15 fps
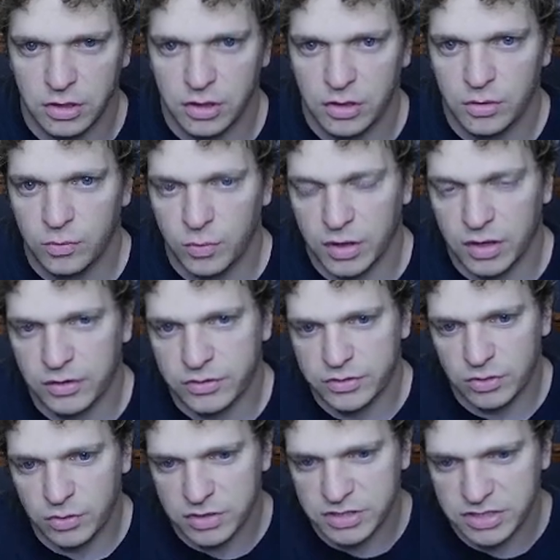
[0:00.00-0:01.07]
Well, there's a
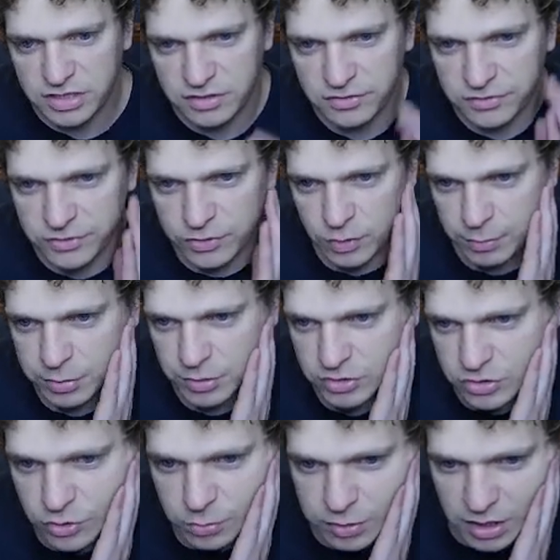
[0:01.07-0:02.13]
question of, do I put
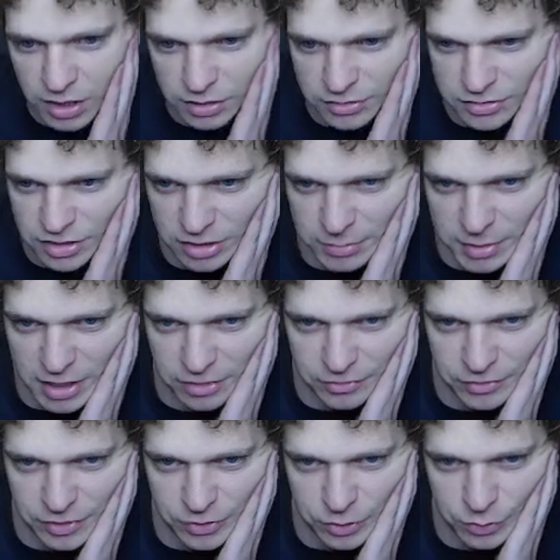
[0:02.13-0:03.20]
2 blockers on the
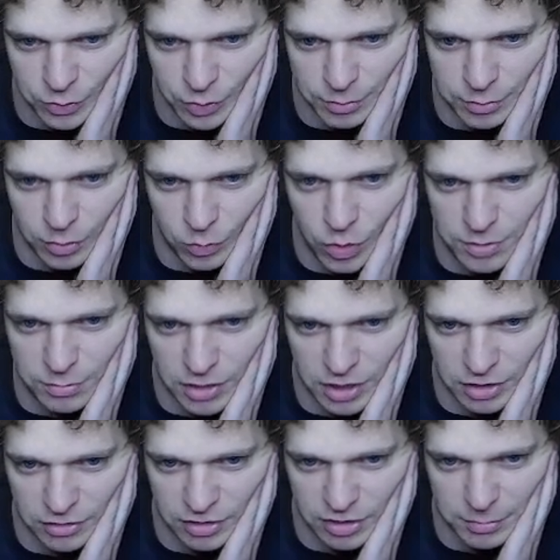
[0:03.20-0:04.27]
battlefield, or do I put 1
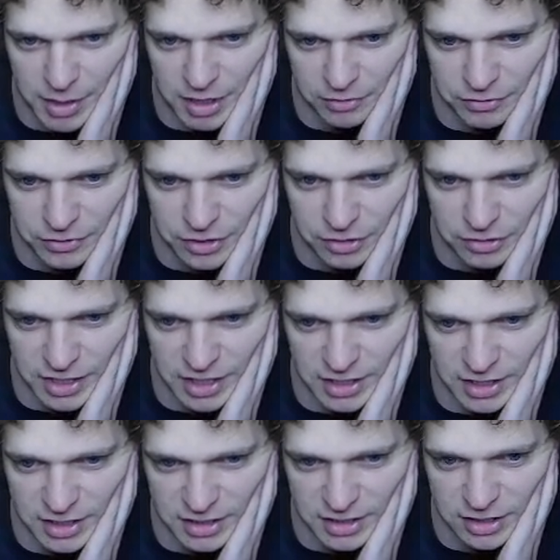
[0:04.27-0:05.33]
blocker on the battlefield and
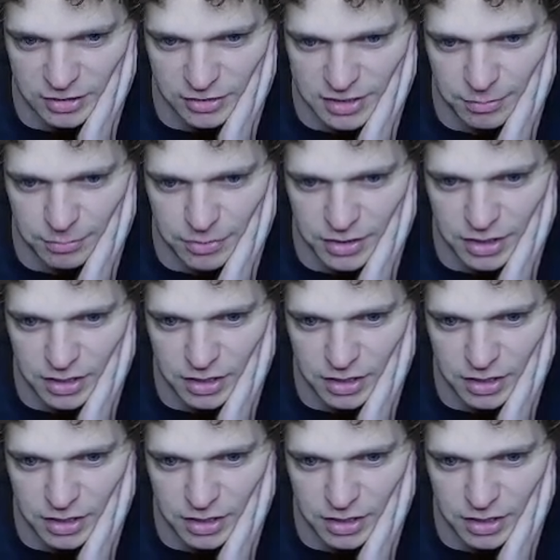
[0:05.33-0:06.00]
then kill something?